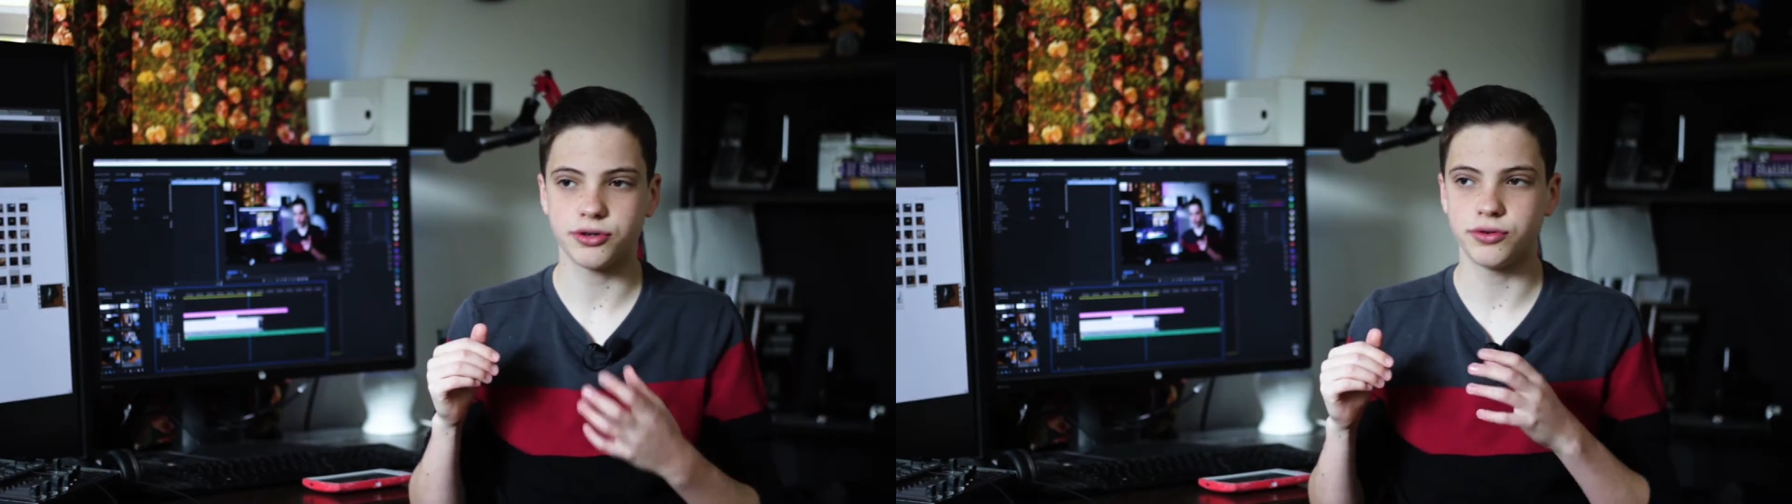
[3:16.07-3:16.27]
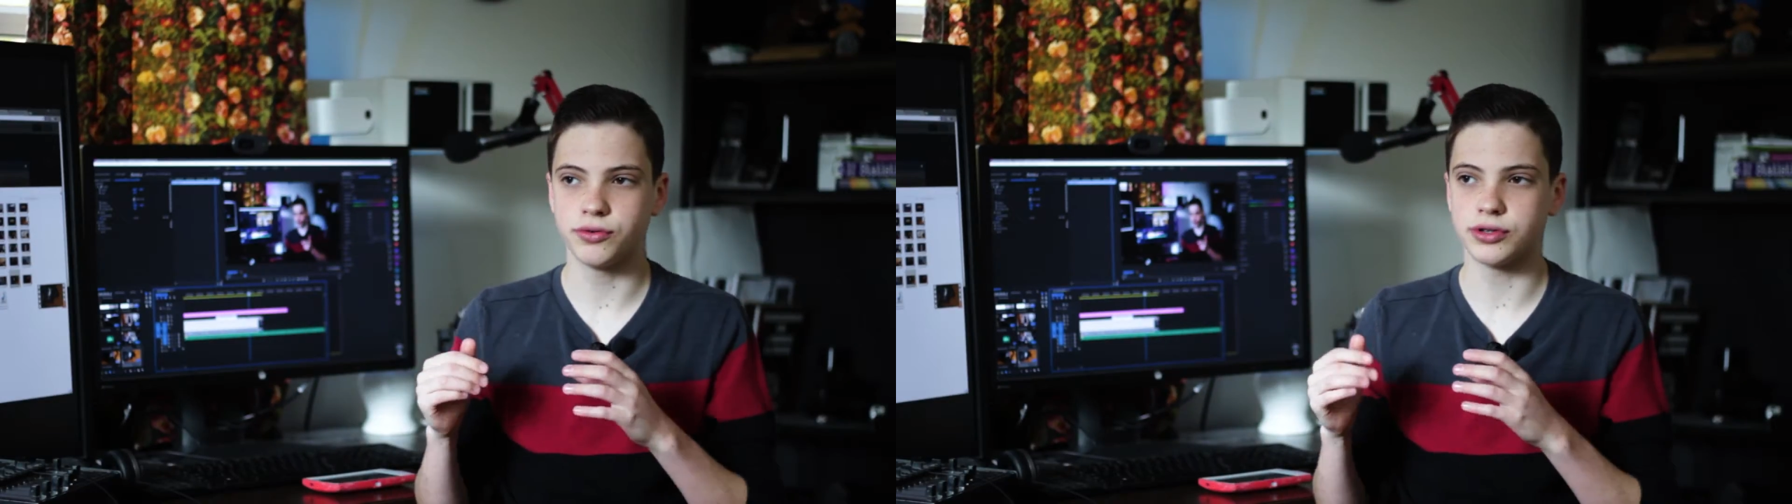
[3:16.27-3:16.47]

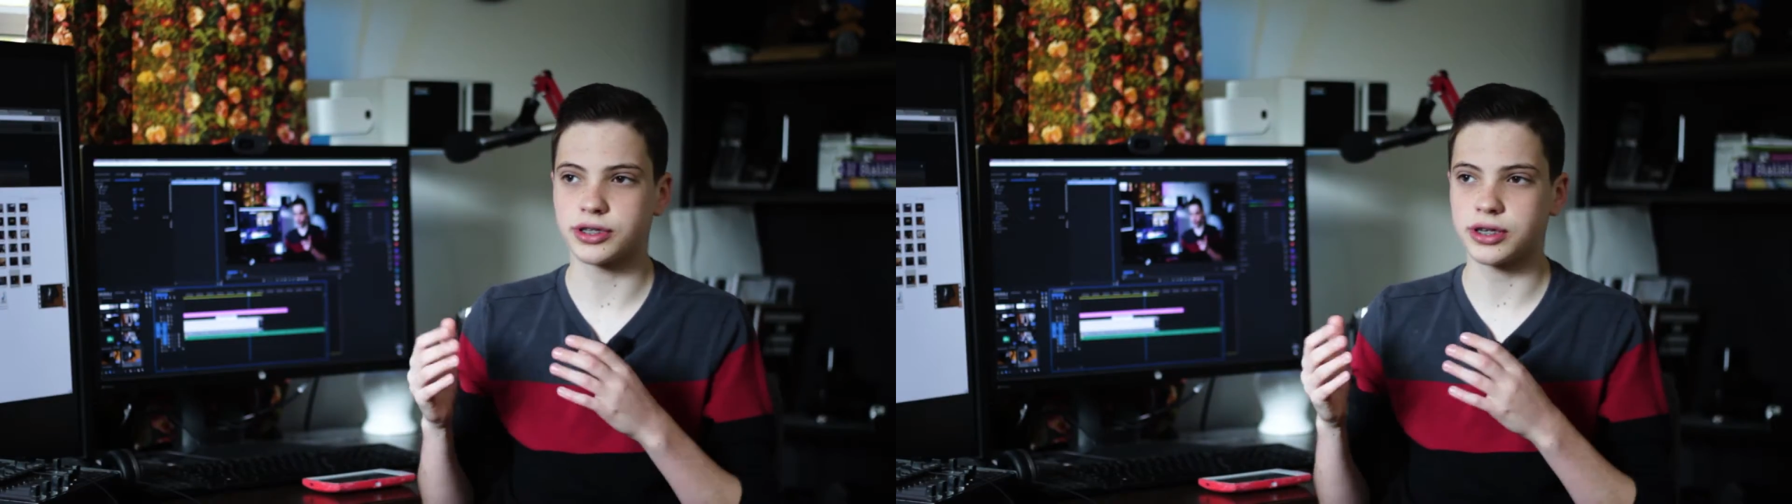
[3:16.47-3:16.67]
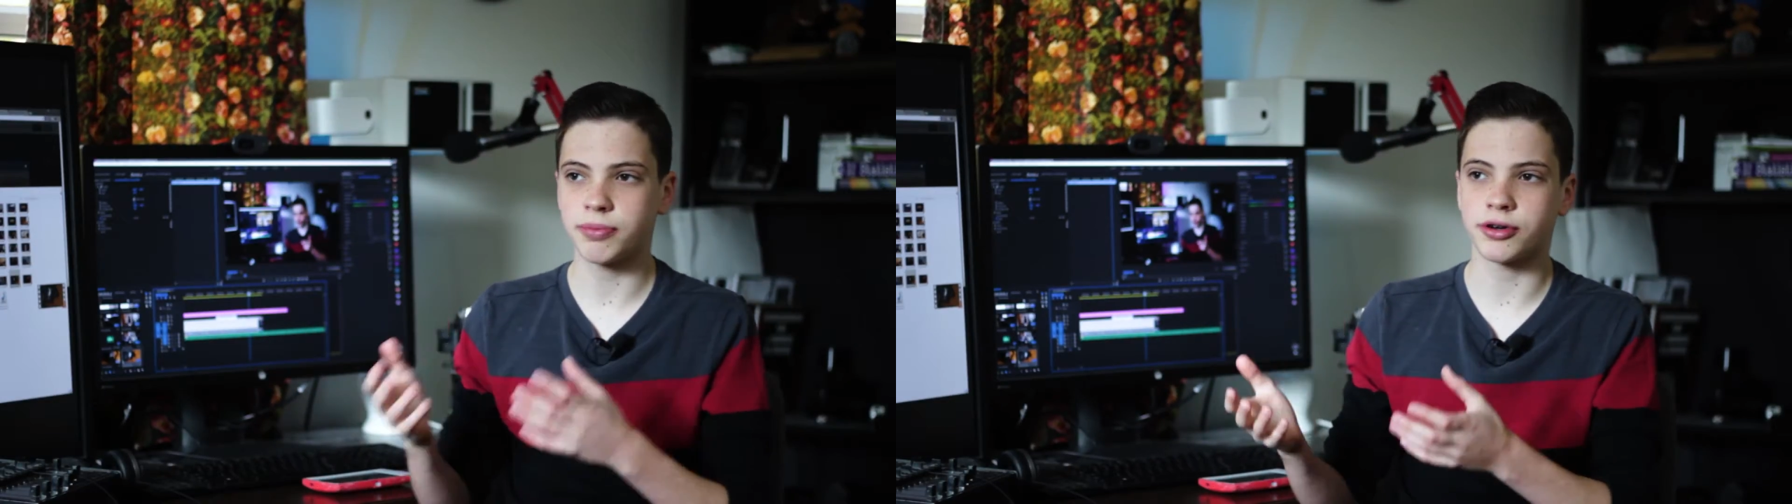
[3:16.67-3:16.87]
to
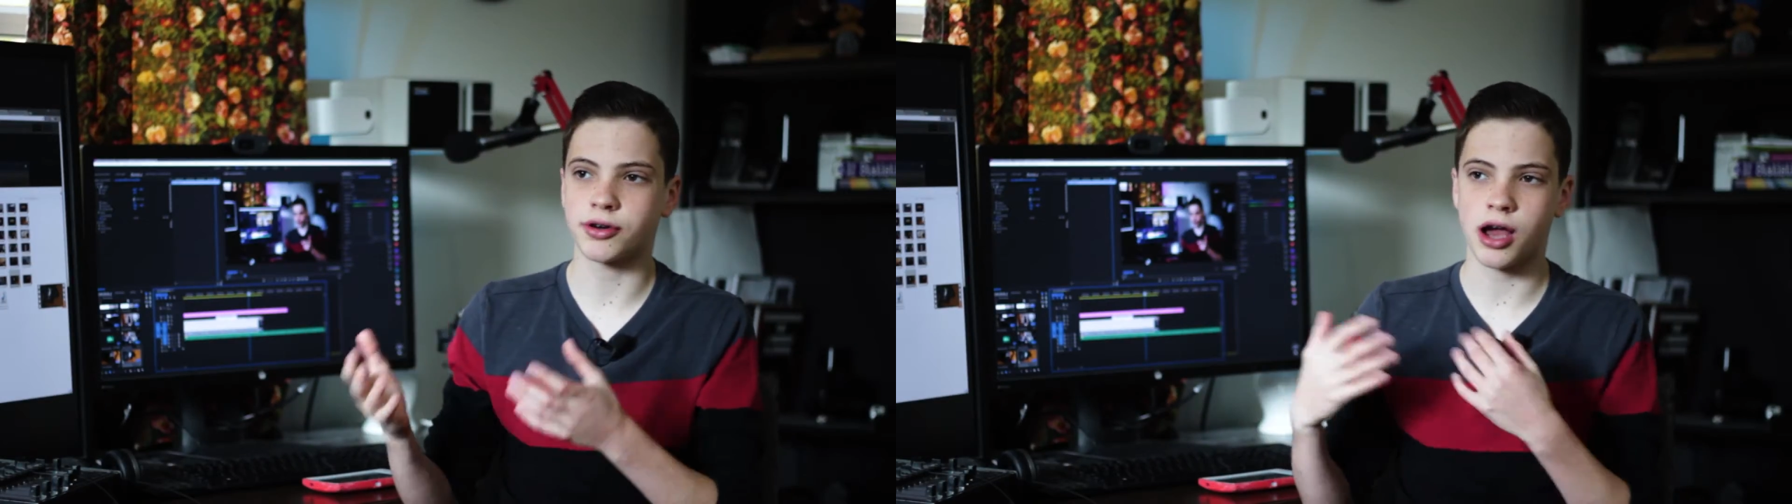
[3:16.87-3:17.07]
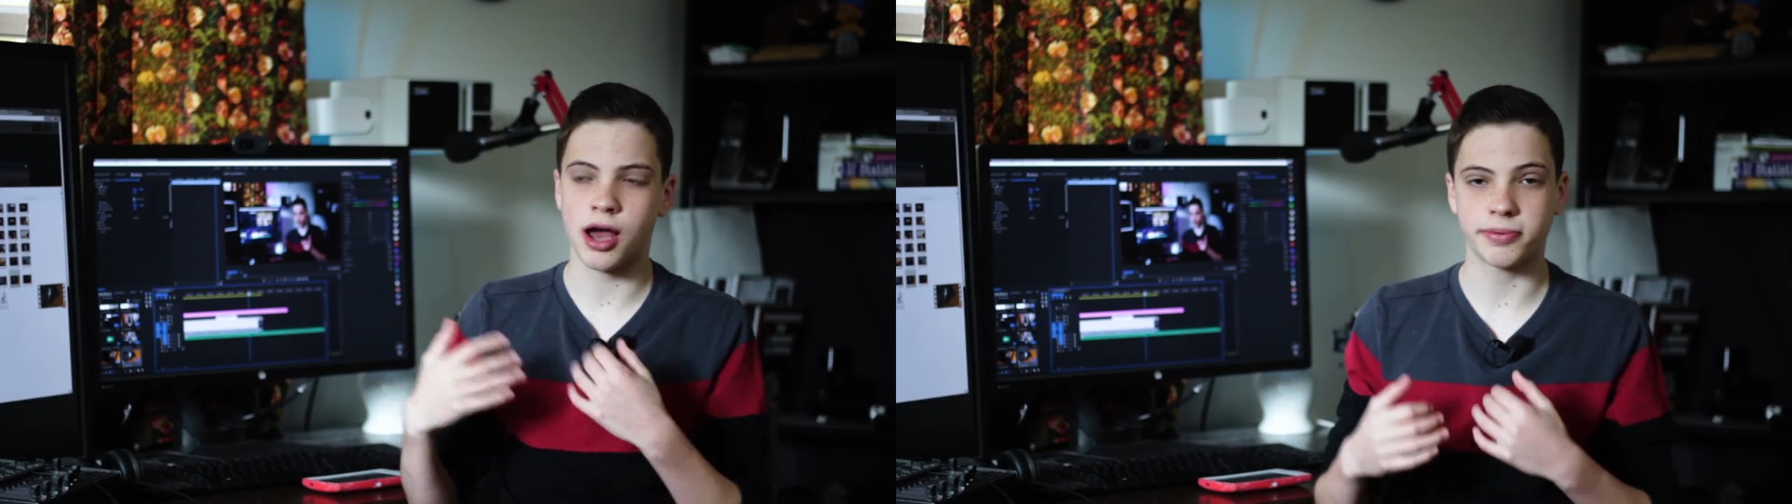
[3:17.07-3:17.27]
stop down
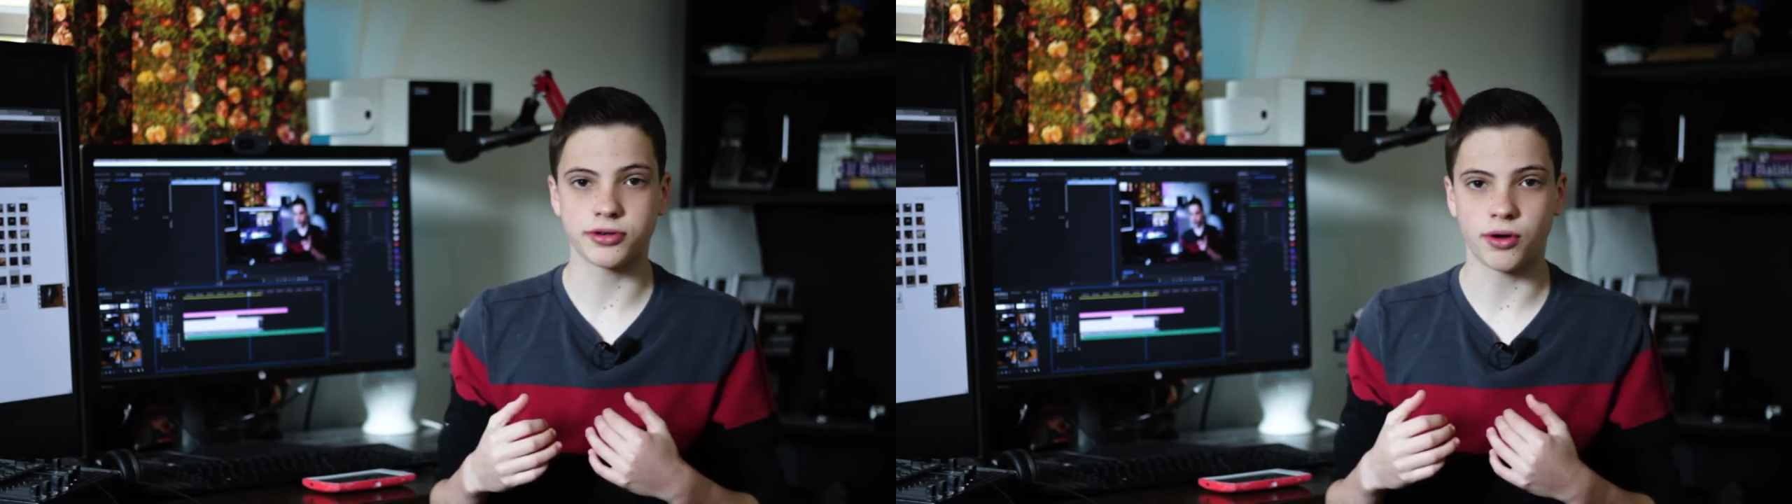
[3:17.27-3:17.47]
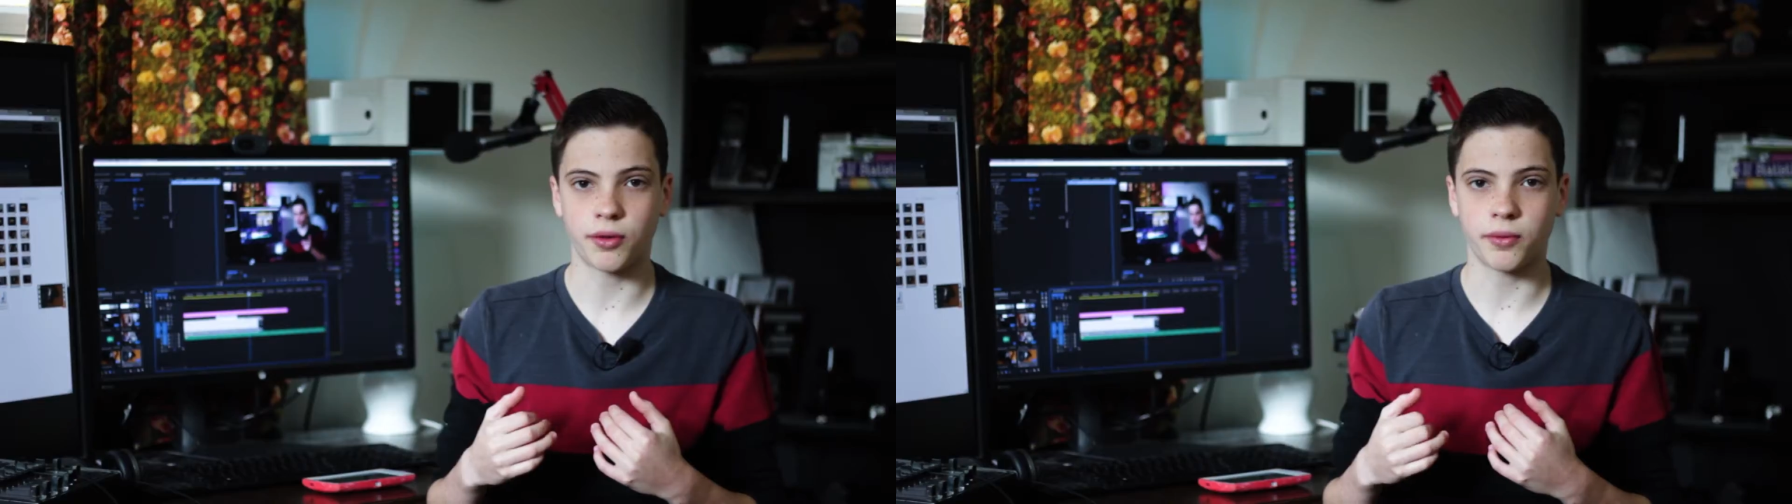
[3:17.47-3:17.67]
your aperture all